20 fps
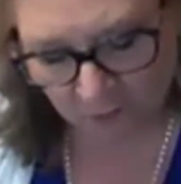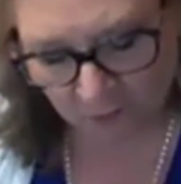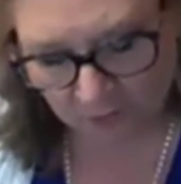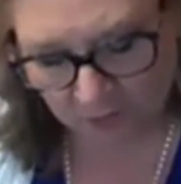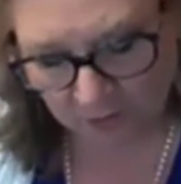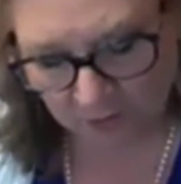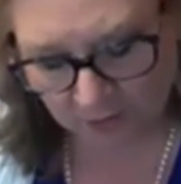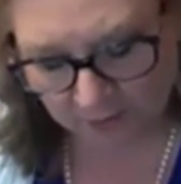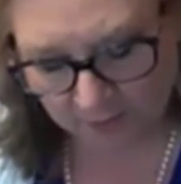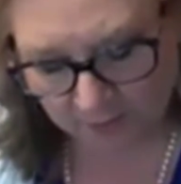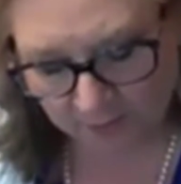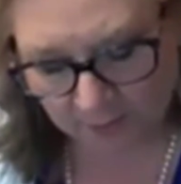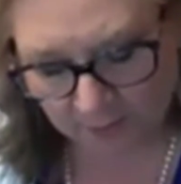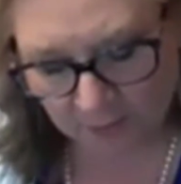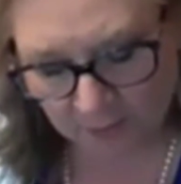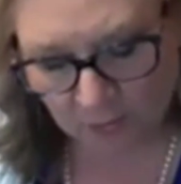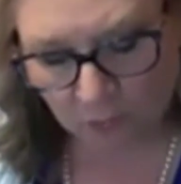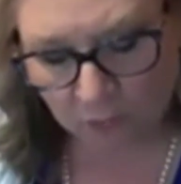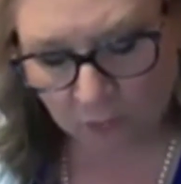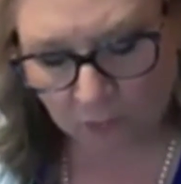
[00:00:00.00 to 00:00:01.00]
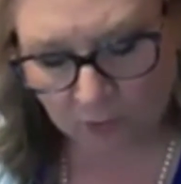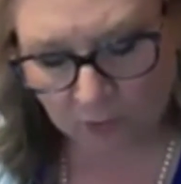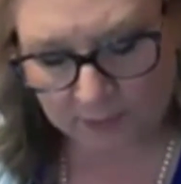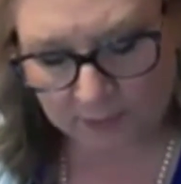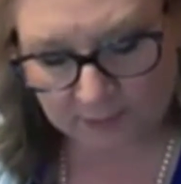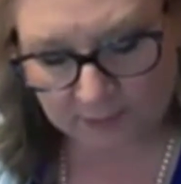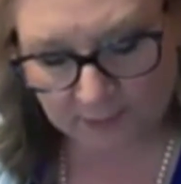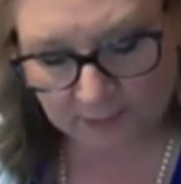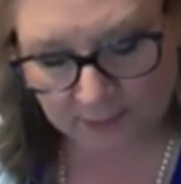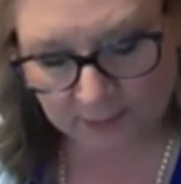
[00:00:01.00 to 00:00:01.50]
uh, what
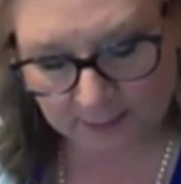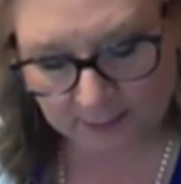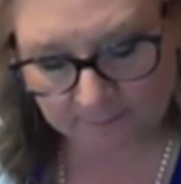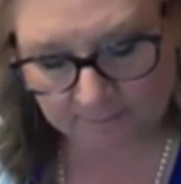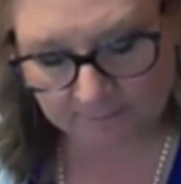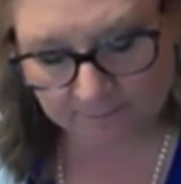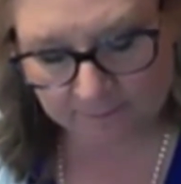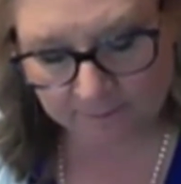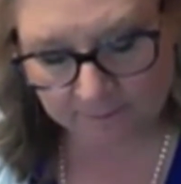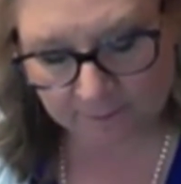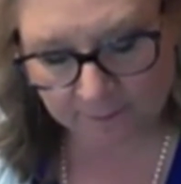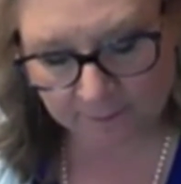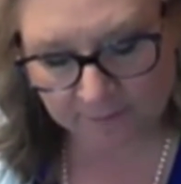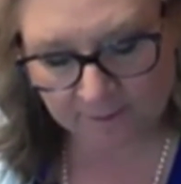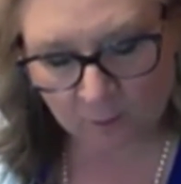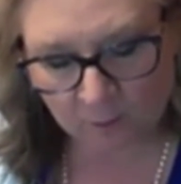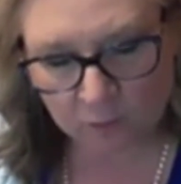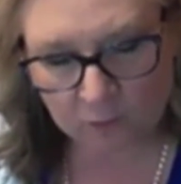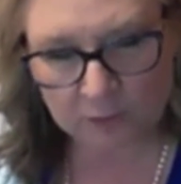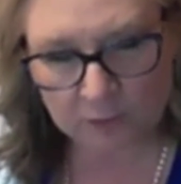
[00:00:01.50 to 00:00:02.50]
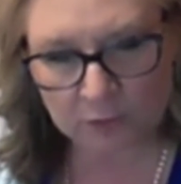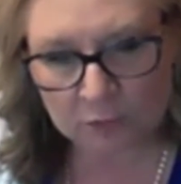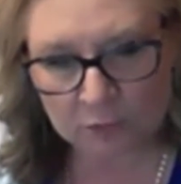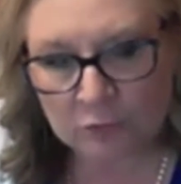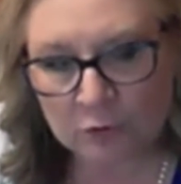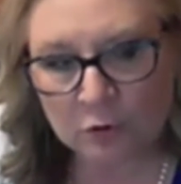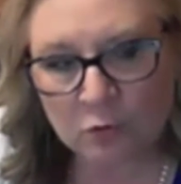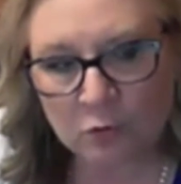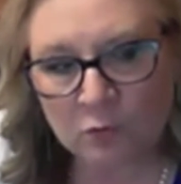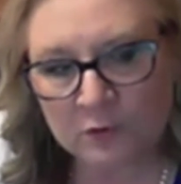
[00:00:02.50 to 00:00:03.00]
um, what do you
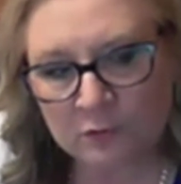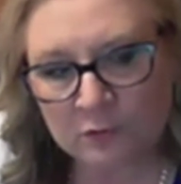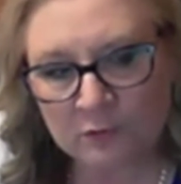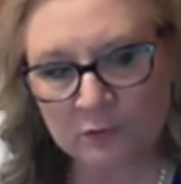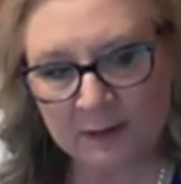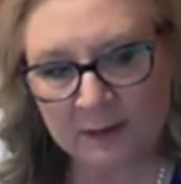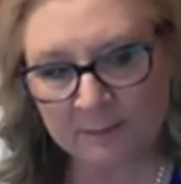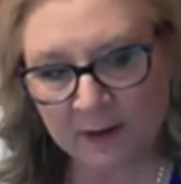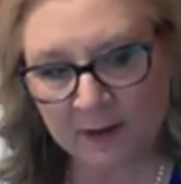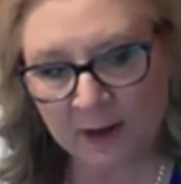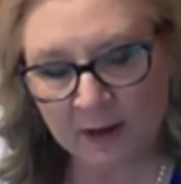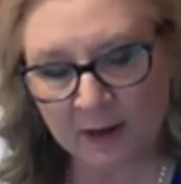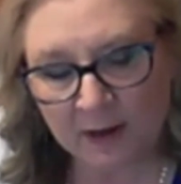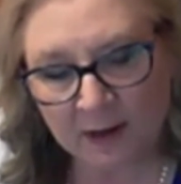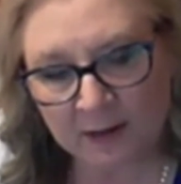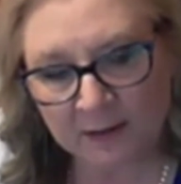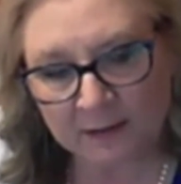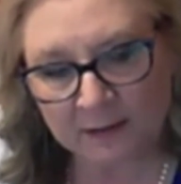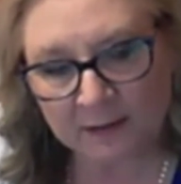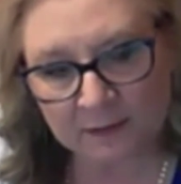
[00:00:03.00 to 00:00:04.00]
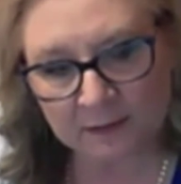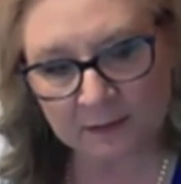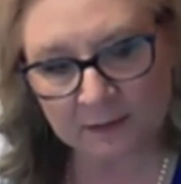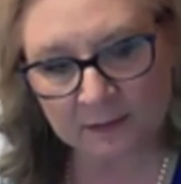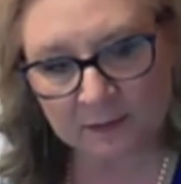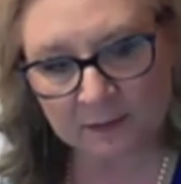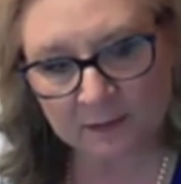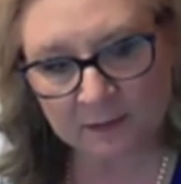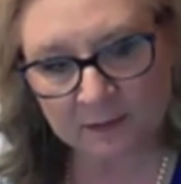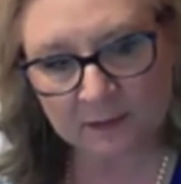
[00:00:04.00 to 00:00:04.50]
do when you get behind?
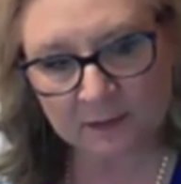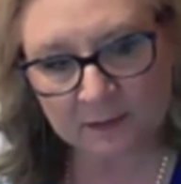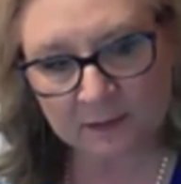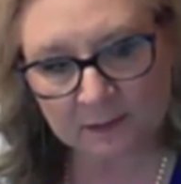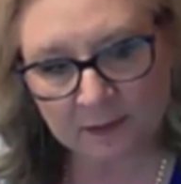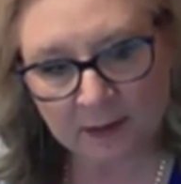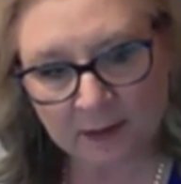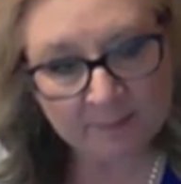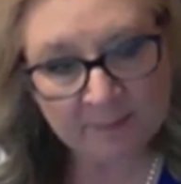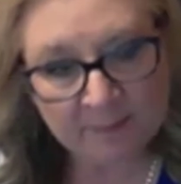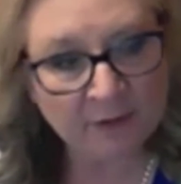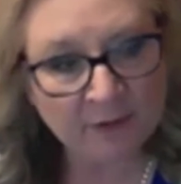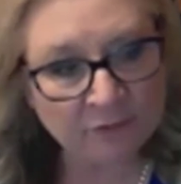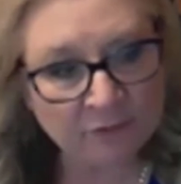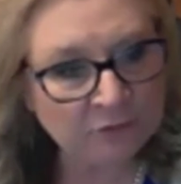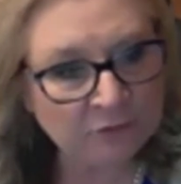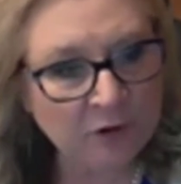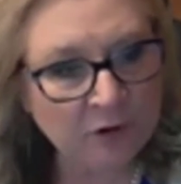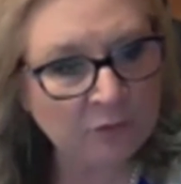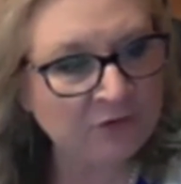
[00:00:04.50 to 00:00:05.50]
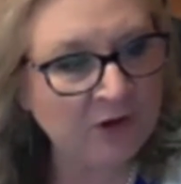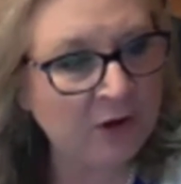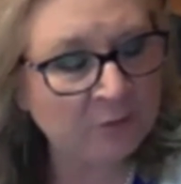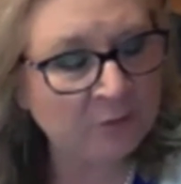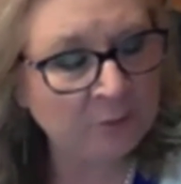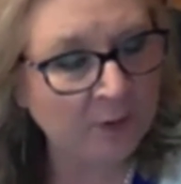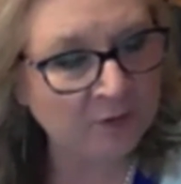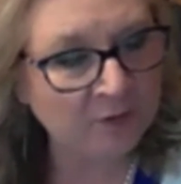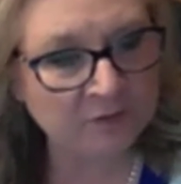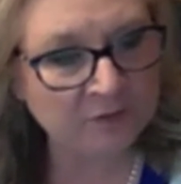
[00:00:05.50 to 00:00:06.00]
Uh, because there's no
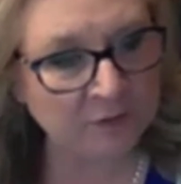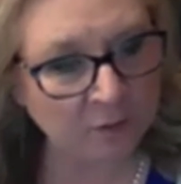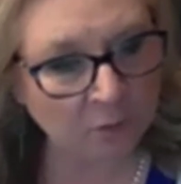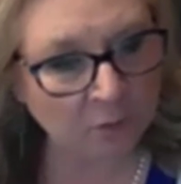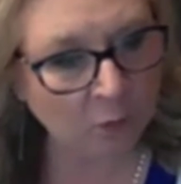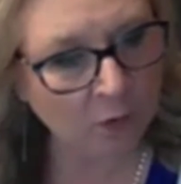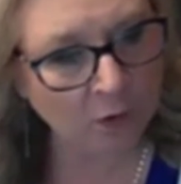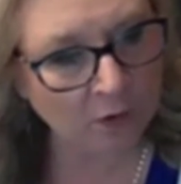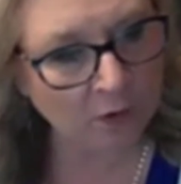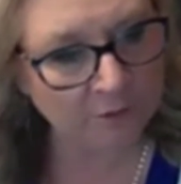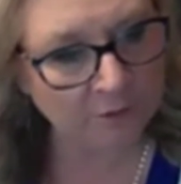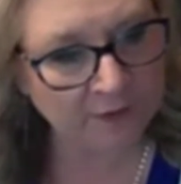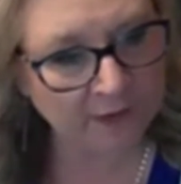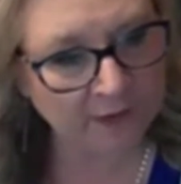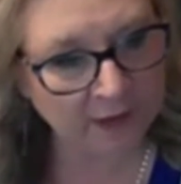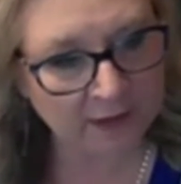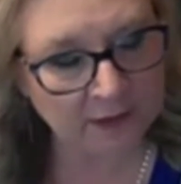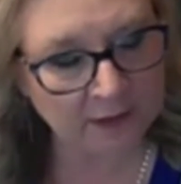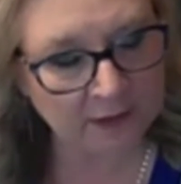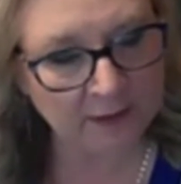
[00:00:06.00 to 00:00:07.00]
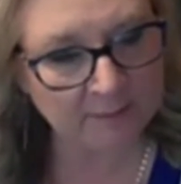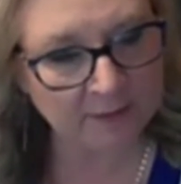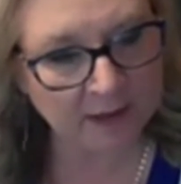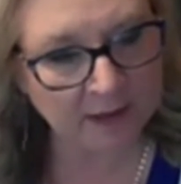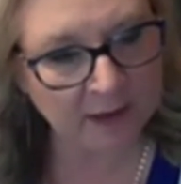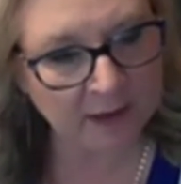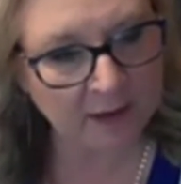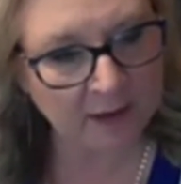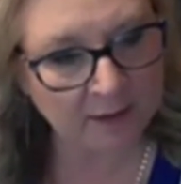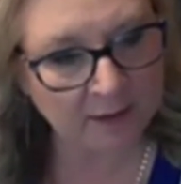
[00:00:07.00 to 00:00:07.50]
salesperson in the world that hadn't gotten
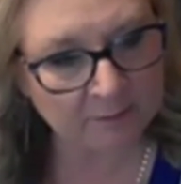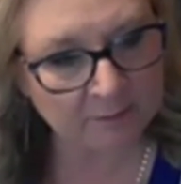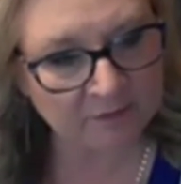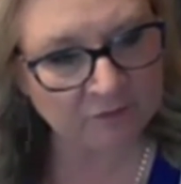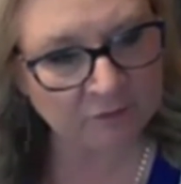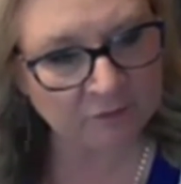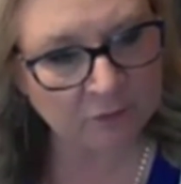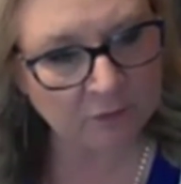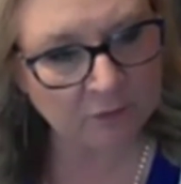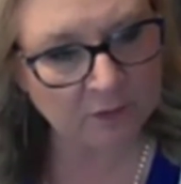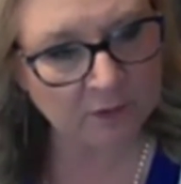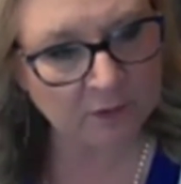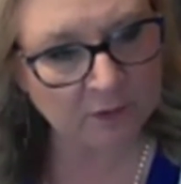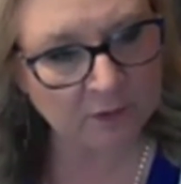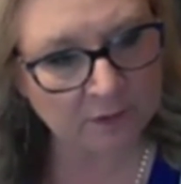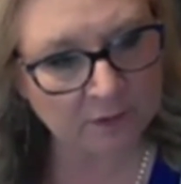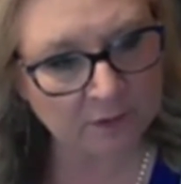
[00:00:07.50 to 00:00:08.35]
behind before.